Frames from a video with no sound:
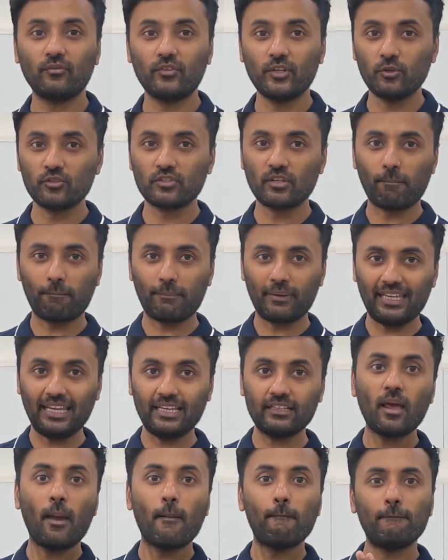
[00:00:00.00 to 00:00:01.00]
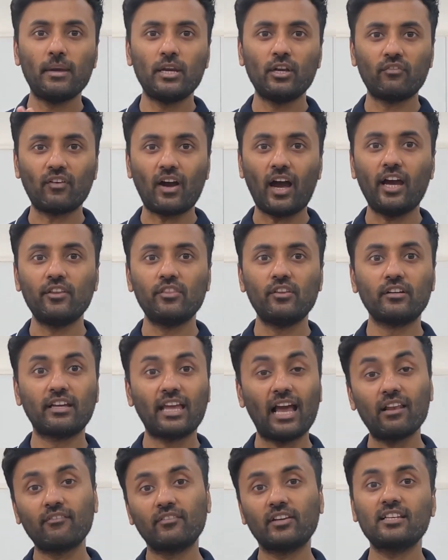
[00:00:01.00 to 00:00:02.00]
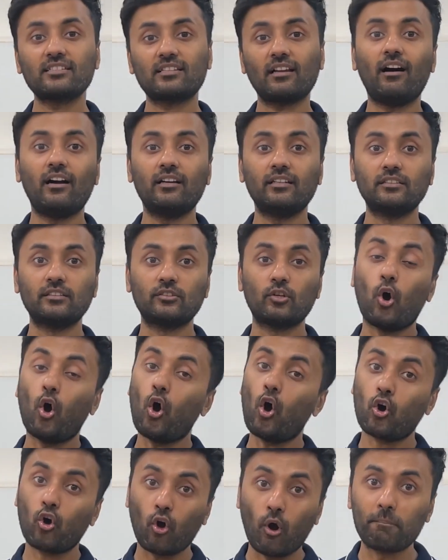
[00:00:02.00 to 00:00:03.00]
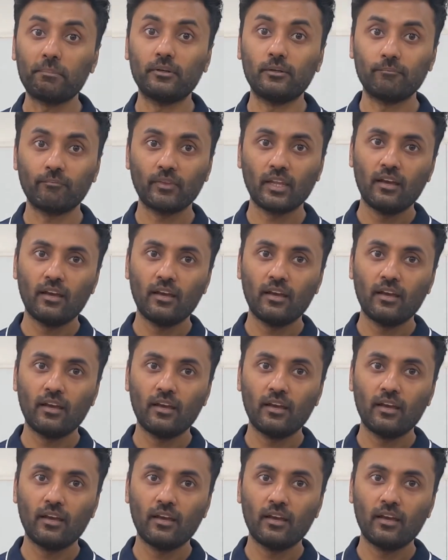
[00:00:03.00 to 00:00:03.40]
we use a plate made of either galvanized iron or copper.